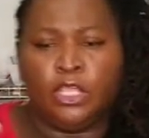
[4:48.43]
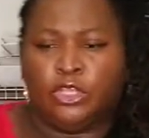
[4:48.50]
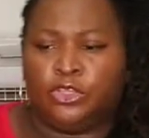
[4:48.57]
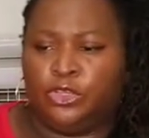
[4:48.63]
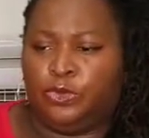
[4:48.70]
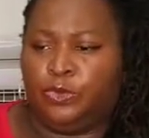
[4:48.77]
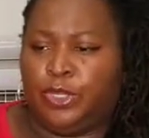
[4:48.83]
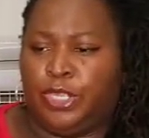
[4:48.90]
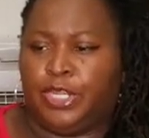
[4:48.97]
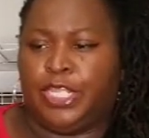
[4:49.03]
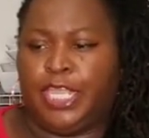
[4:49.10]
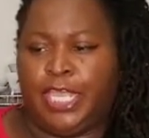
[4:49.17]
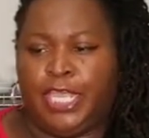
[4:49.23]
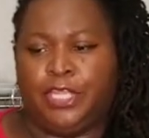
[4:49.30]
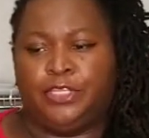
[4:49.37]
cookware
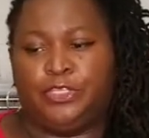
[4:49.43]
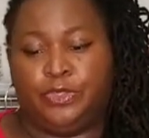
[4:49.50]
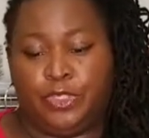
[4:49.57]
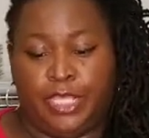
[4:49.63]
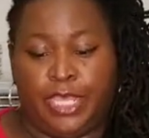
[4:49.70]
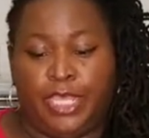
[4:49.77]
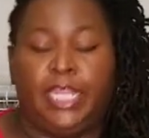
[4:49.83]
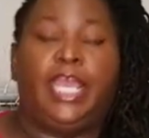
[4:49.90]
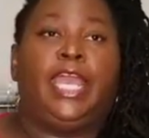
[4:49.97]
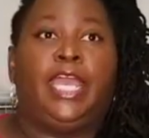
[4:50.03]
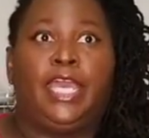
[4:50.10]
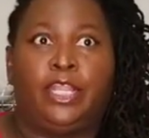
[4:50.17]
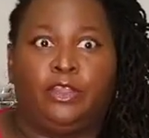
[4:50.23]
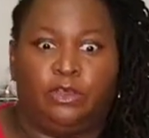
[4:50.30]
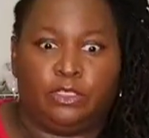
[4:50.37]
can't do that
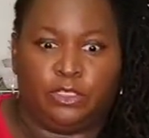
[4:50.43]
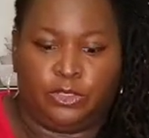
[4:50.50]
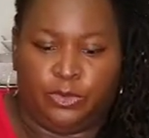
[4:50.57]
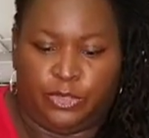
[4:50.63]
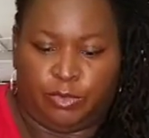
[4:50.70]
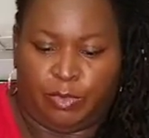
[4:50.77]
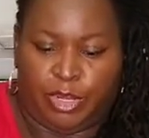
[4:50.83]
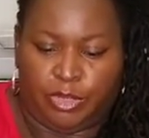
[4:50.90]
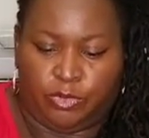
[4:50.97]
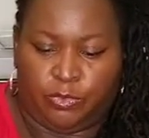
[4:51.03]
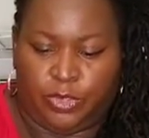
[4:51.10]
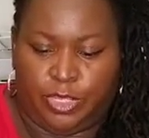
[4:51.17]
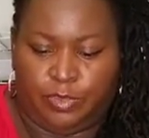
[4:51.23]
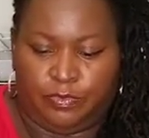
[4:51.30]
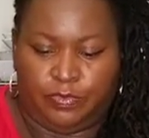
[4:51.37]
and also go in the
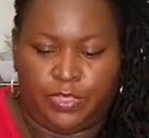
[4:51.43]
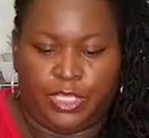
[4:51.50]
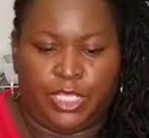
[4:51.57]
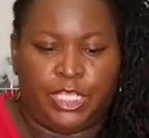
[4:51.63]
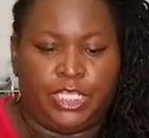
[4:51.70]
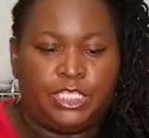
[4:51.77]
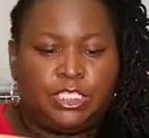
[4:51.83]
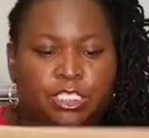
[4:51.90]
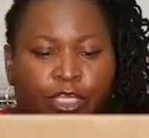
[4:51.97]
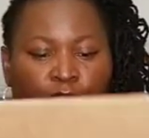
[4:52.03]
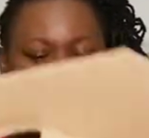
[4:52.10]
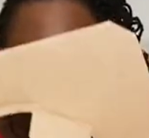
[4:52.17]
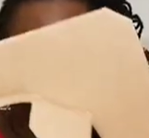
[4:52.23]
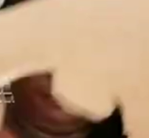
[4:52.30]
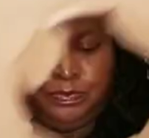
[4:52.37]
microwave.
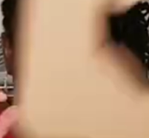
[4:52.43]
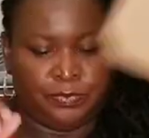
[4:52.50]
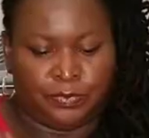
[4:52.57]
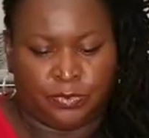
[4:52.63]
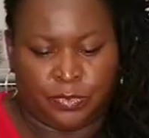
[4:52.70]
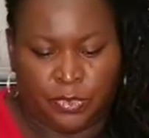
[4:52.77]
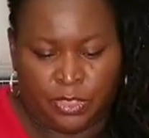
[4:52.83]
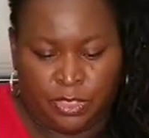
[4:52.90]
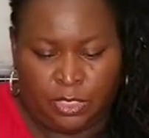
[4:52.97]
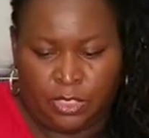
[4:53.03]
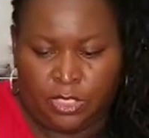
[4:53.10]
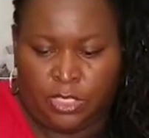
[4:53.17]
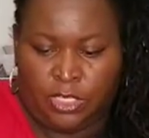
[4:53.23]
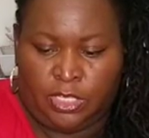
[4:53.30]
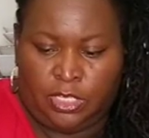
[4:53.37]
So,
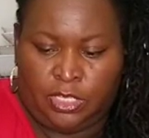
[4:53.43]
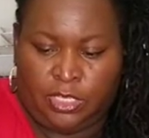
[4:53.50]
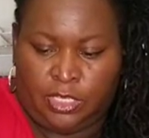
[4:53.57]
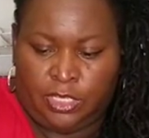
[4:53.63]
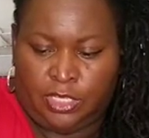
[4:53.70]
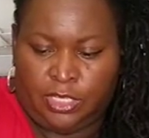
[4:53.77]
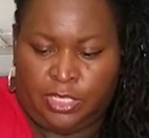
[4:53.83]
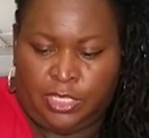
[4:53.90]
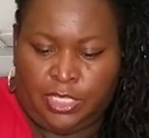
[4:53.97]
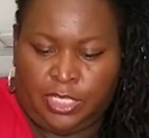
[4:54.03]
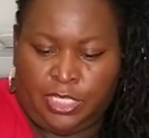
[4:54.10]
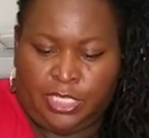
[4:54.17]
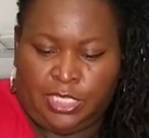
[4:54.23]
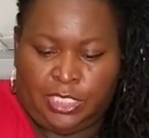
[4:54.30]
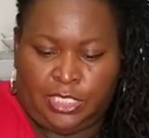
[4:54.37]

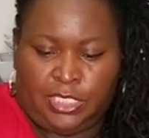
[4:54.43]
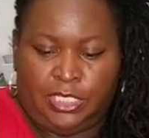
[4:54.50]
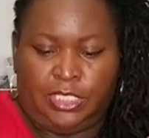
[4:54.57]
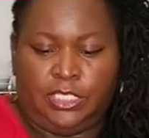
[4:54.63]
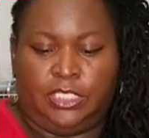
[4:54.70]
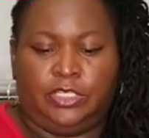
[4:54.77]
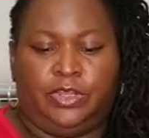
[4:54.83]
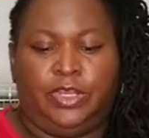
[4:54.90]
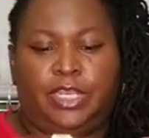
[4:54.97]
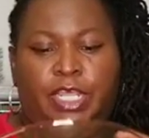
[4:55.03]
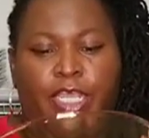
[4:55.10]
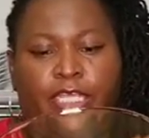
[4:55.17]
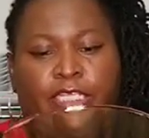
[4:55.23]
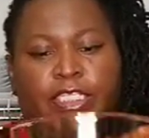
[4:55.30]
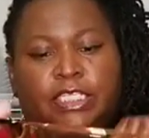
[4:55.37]
and this is our
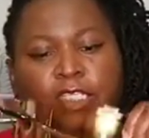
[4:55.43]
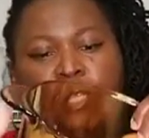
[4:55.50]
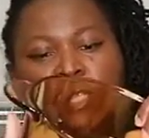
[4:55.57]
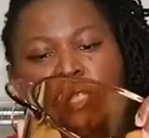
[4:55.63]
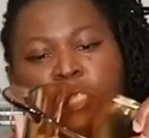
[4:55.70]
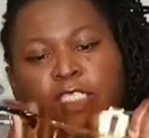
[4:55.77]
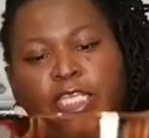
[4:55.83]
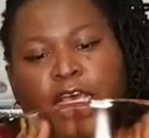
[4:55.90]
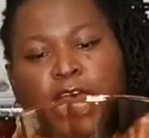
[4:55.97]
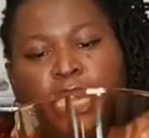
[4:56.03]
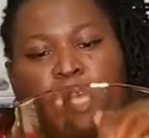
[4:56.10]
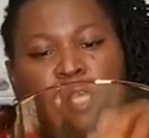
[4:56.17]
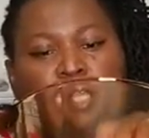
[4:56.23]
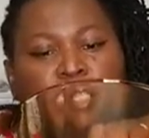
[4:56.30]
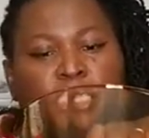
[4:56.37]
next
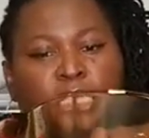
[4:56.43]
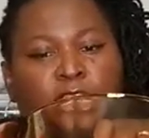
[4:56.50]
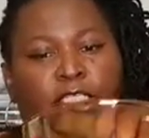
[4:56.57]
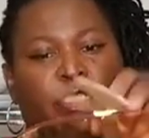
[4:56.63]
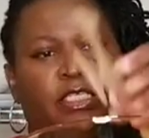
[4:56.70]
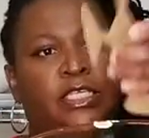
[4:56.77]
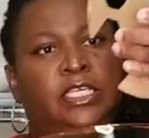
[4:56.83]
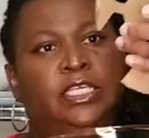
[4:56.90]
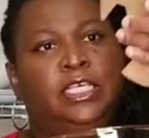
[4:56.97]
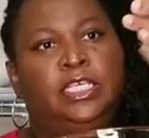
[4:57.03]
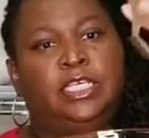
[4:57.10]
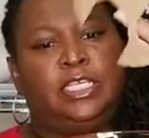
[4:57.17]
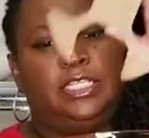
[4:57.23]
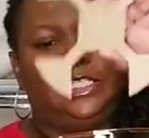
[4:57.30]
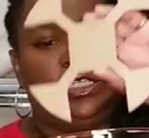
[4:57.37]
size.
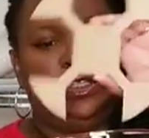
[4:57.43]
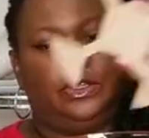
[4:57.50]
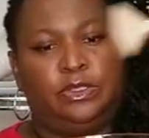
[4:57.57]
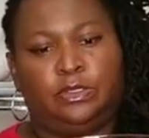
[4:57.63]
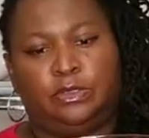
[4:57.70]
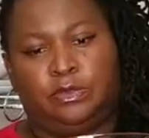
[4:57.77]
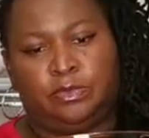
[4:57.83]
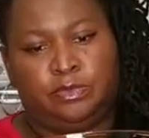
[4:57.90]
It's a little,